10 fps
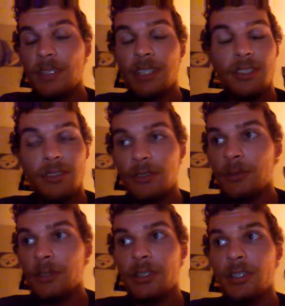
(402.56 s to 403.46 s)
it's a
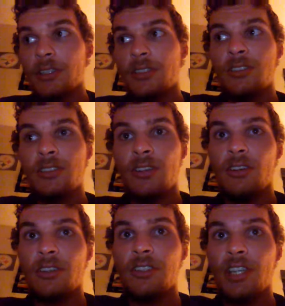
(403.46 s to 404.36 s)
really good
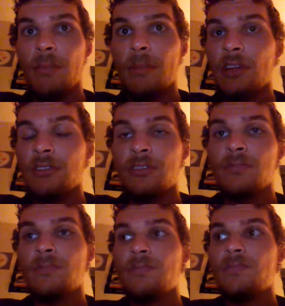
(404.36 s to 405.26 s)
song to jam out
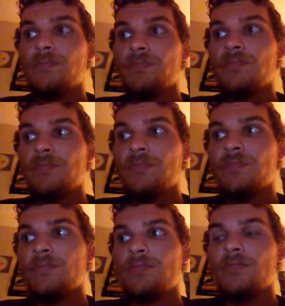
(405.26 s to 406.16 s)
to.
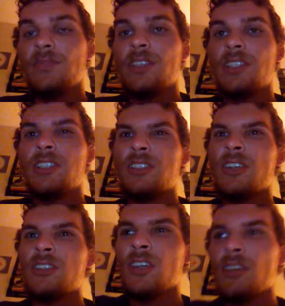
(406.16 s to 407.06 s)
It
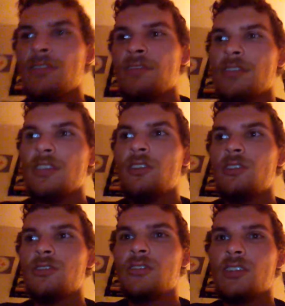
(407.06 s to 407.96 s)
starts off a
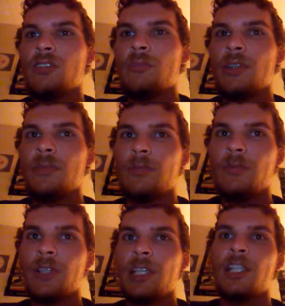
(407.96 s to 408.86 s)
little slow, but
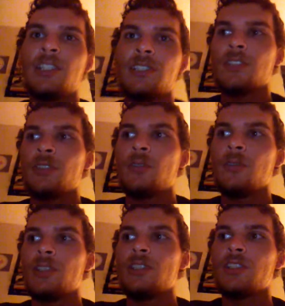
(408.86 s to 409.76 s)
when it hits the
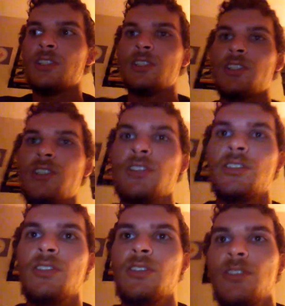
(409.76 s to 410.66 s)
chorus, it just
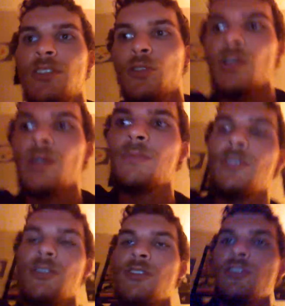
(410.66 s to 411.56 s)
the drums
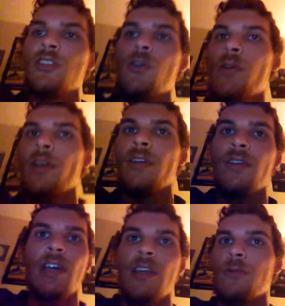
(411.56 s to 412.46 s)
are just
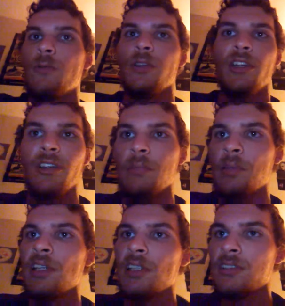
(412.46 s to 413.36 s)
going at a really good
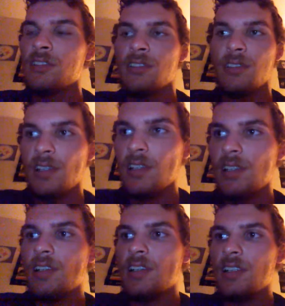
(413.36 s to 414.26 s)
pace.
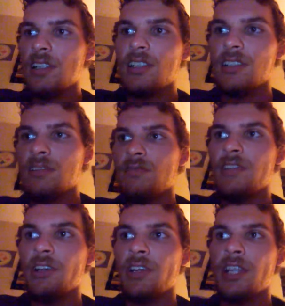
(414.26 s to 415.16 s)
And it's
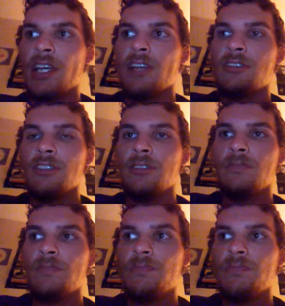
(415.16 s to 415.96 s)
very catchy